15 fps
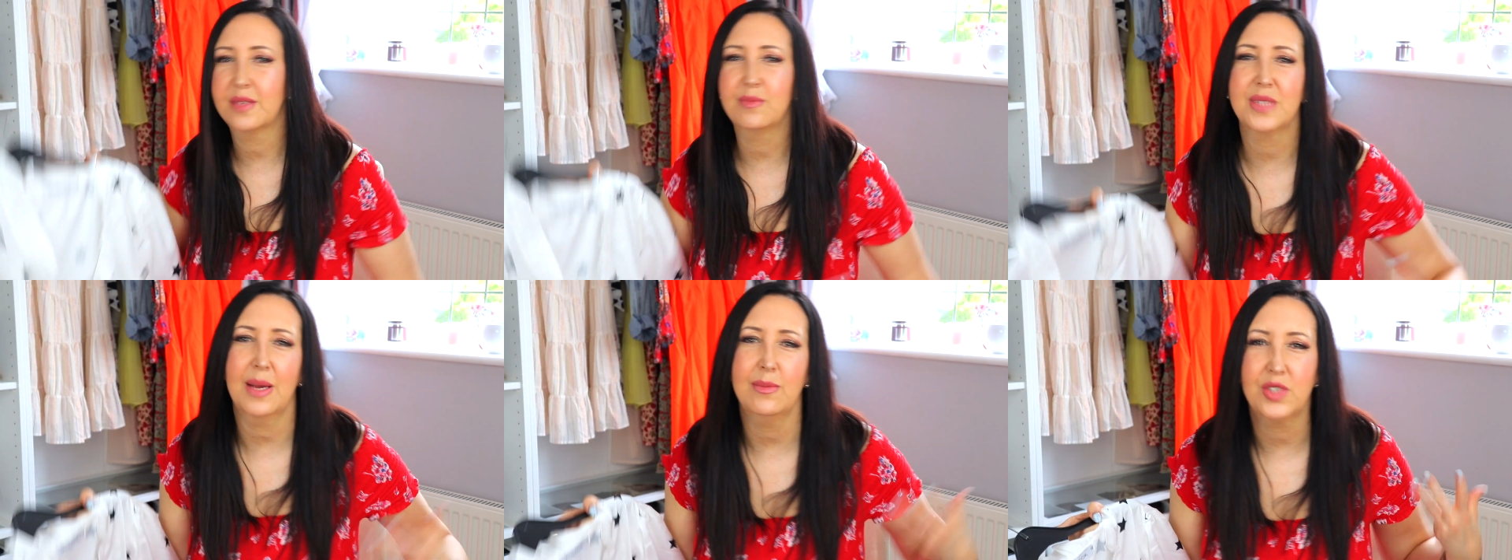
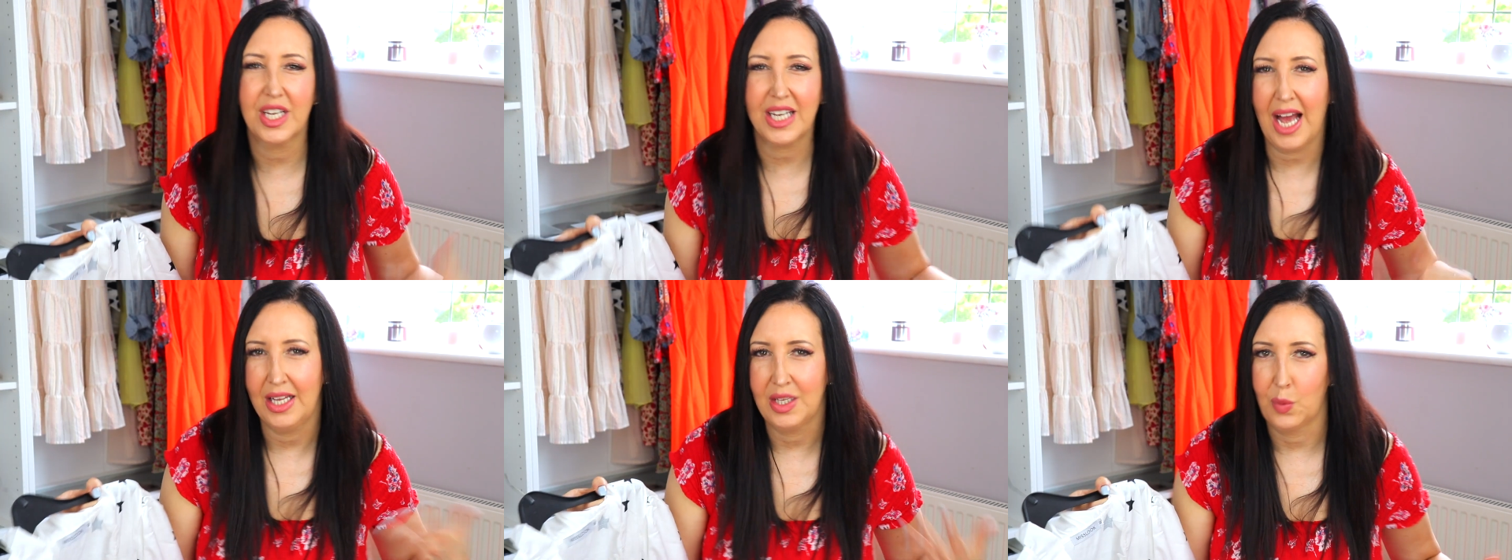Sometimes
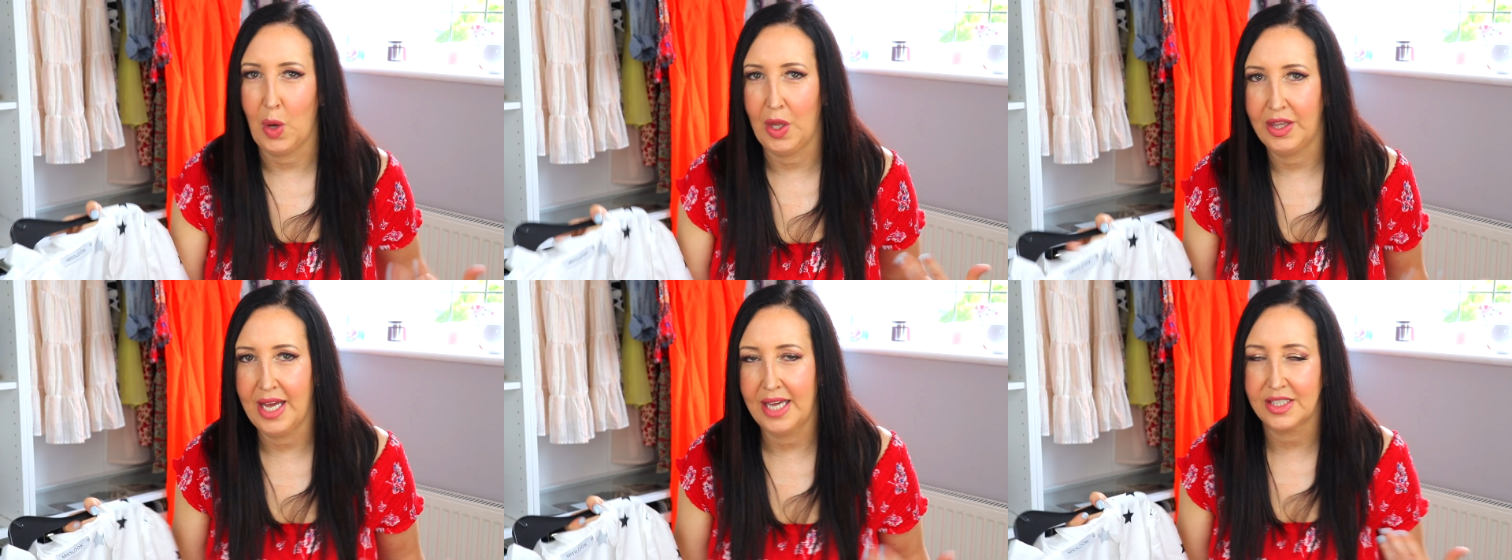you kind of
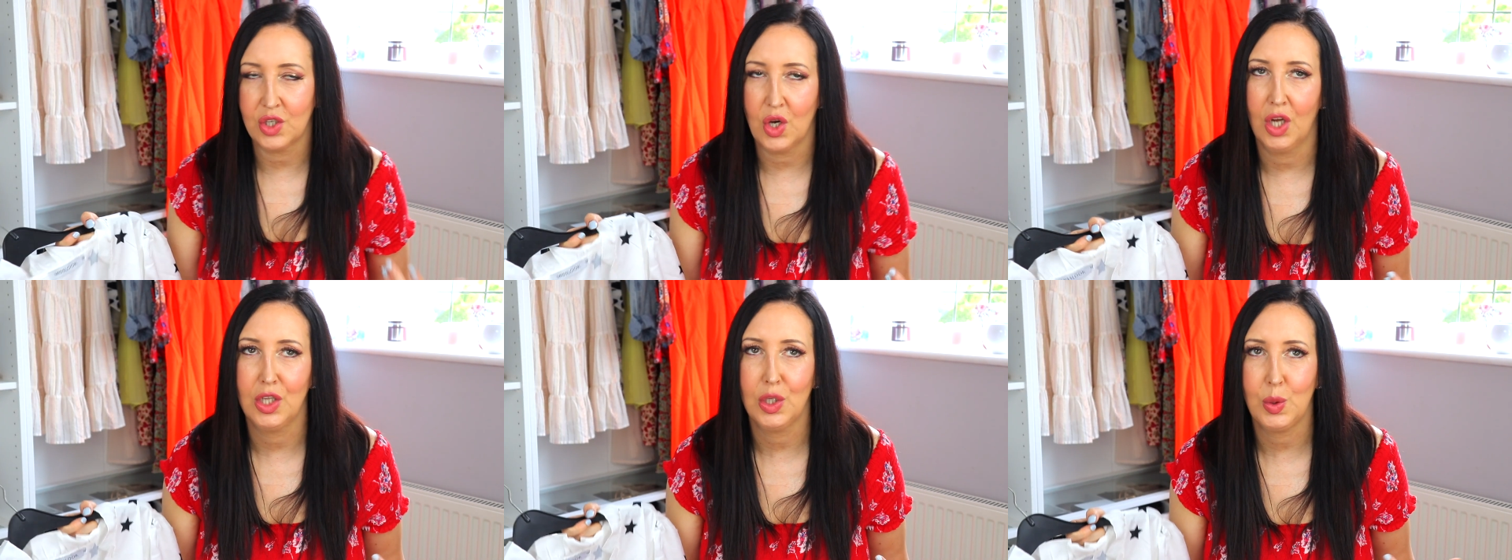want that
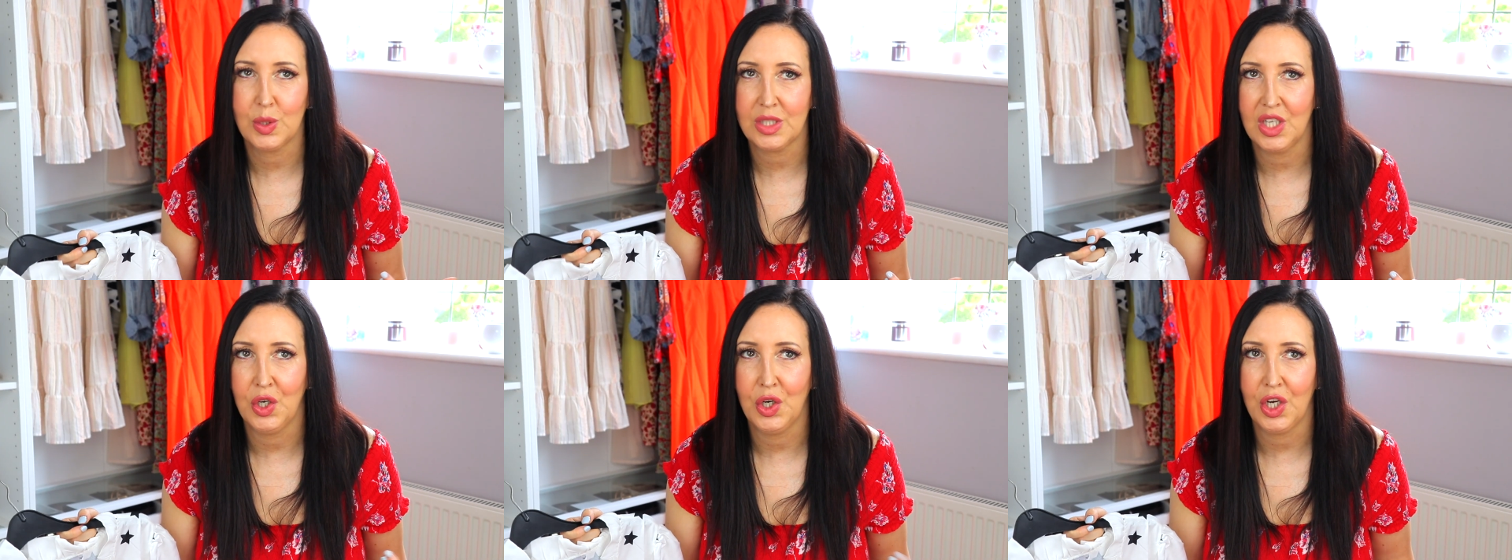sort of
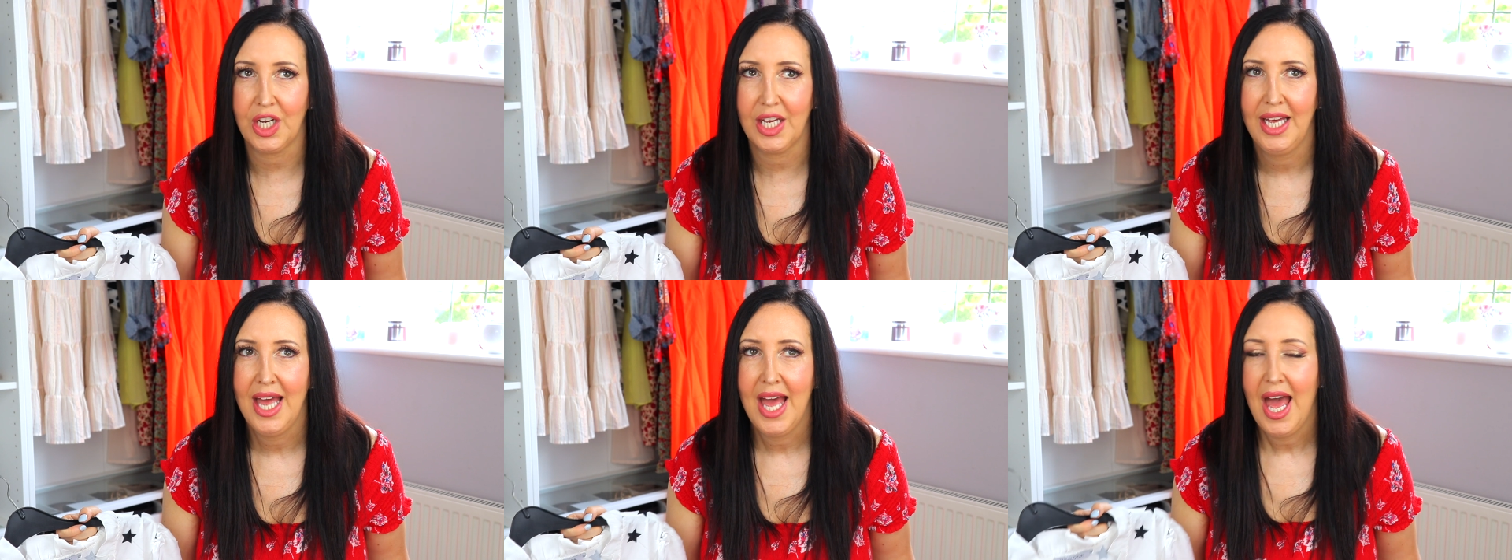loose look,
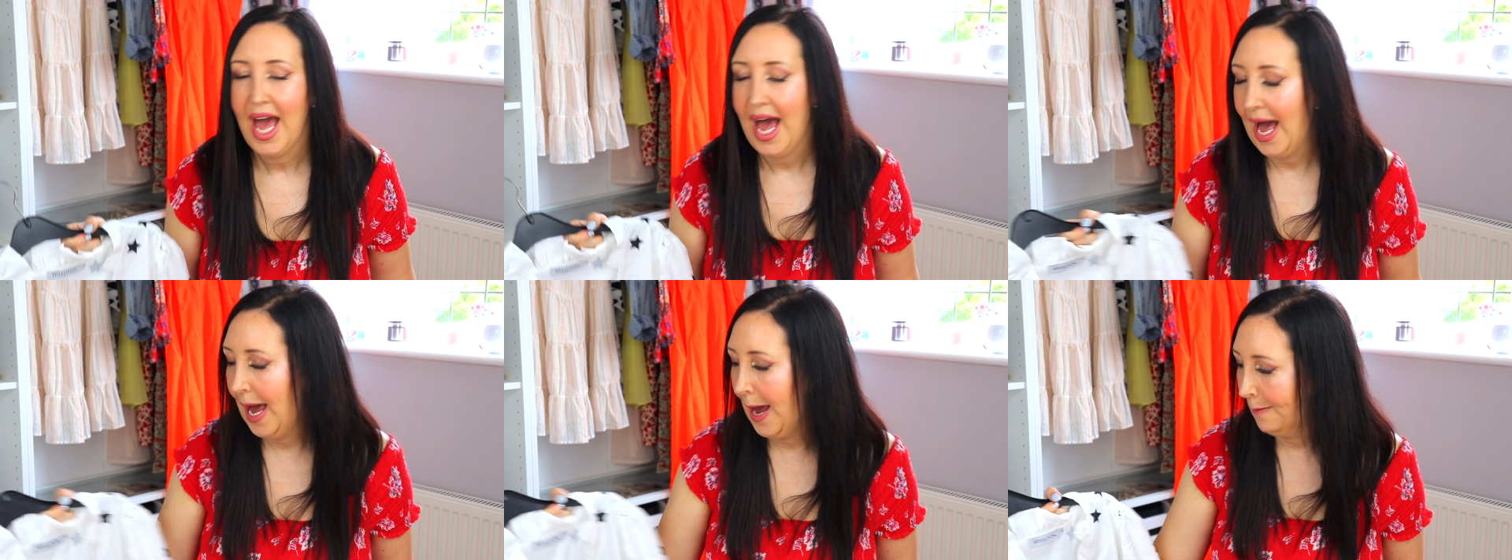
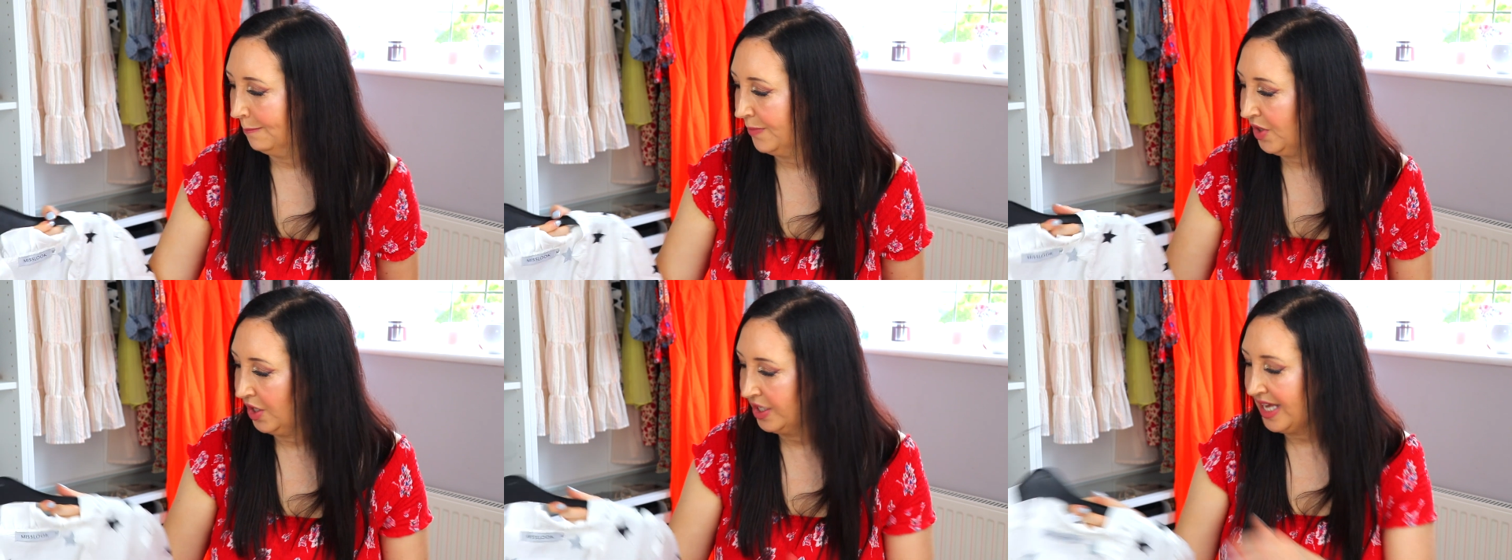
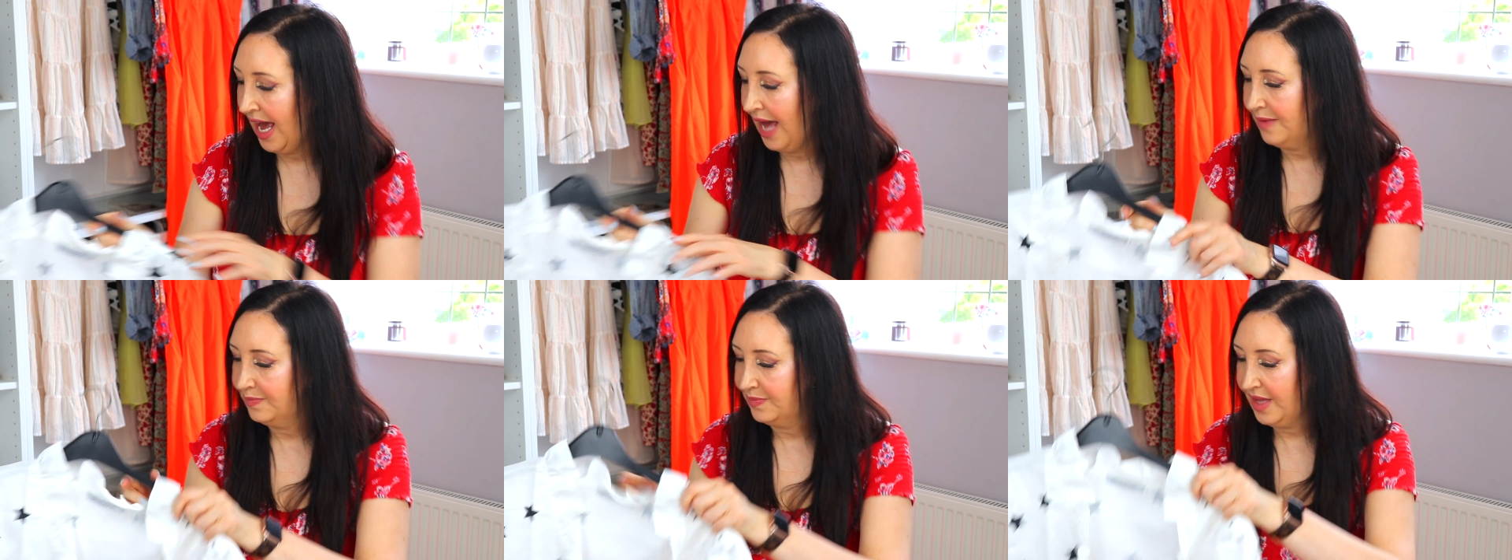but
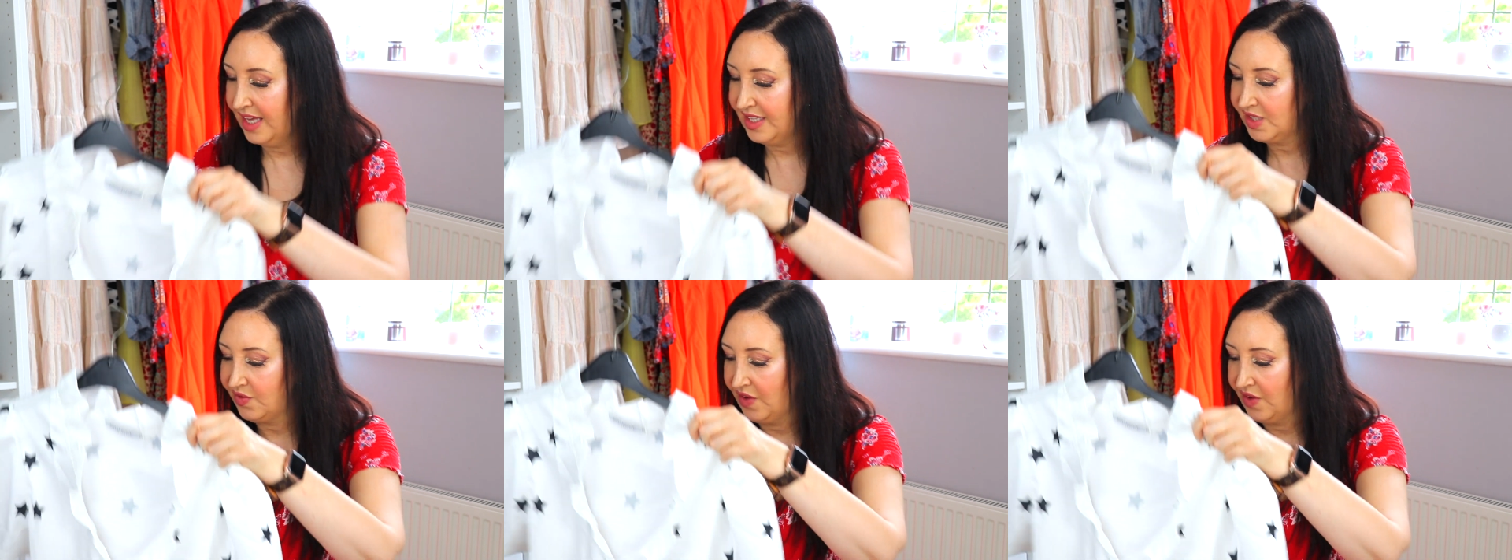yeah, that's